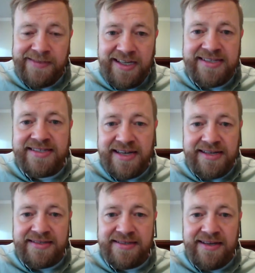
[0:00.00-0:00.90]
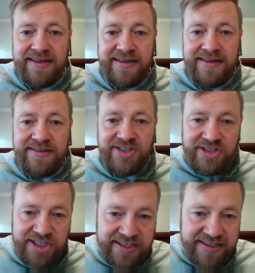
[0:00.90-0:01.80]
It says,
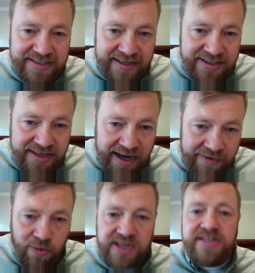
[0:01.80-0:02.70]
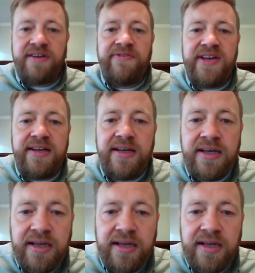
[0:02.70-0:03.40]
Jesus says, I've washed your feet.